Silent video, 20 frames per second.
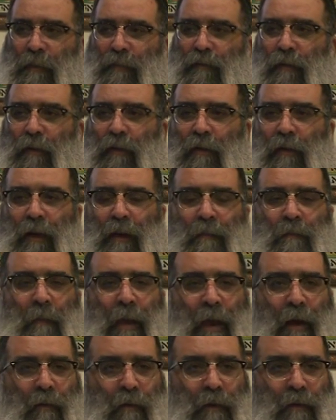before you get
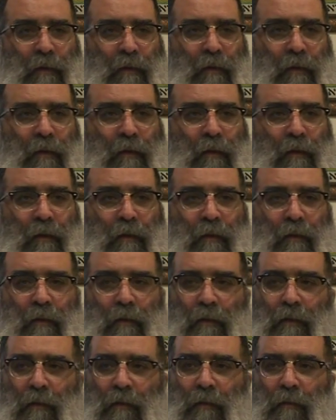married?
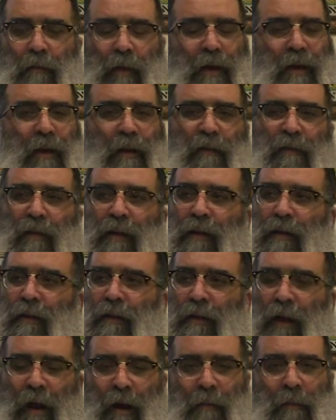What kind of
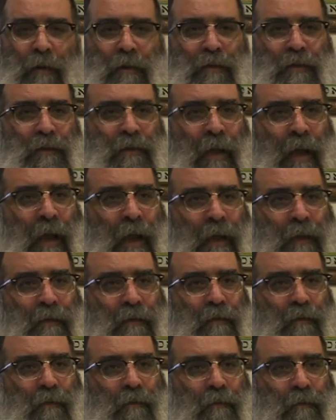a garbage is
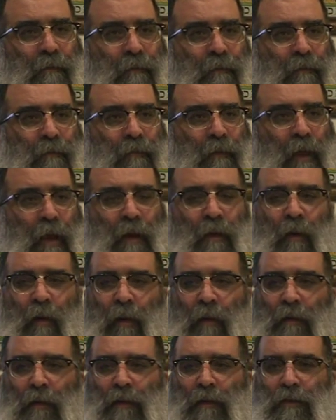that? and
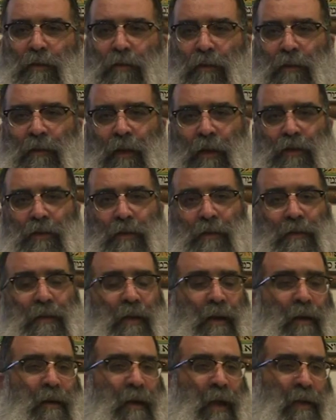all these traditions
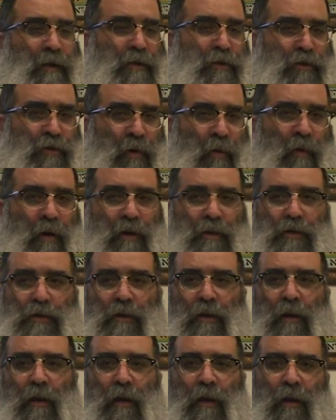that are not
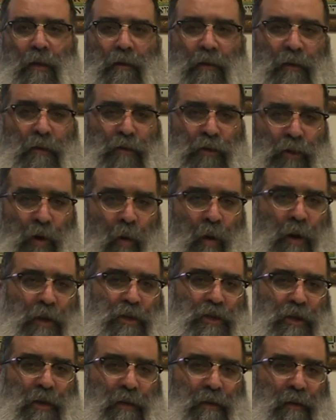Jewish. The
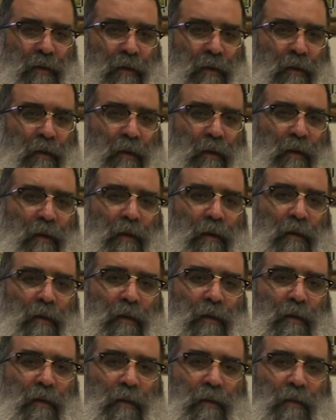Jewish
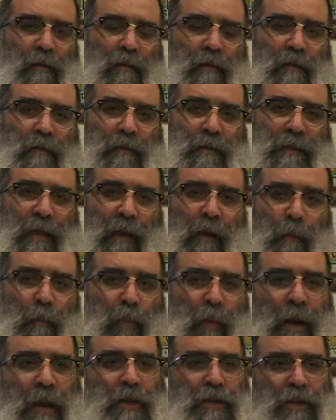
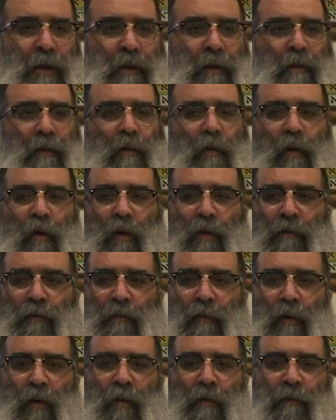celebration
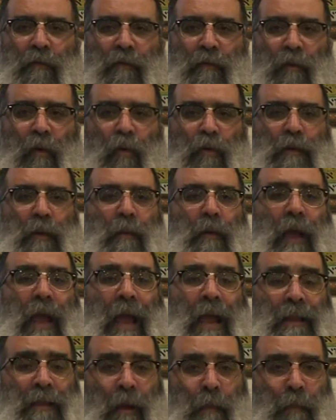of, of the
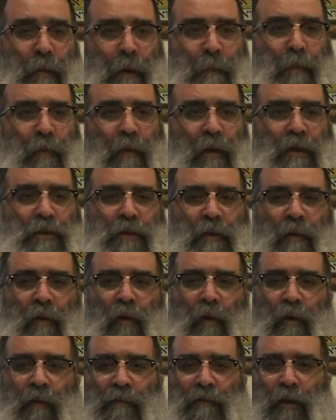and the preparation
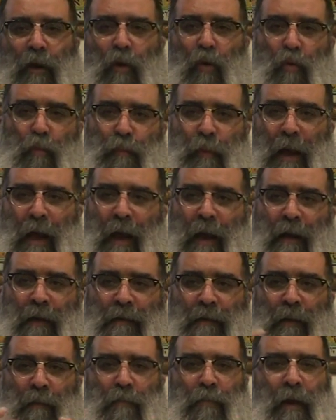of the chuppah
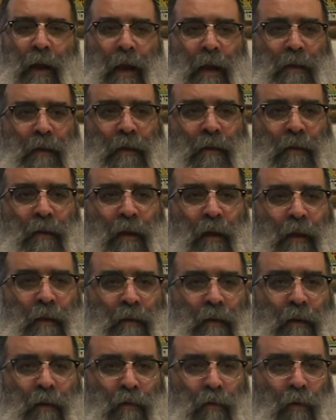and the bride and,
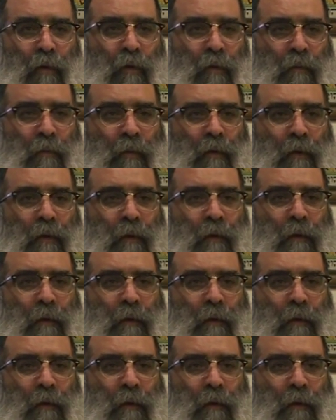and the groom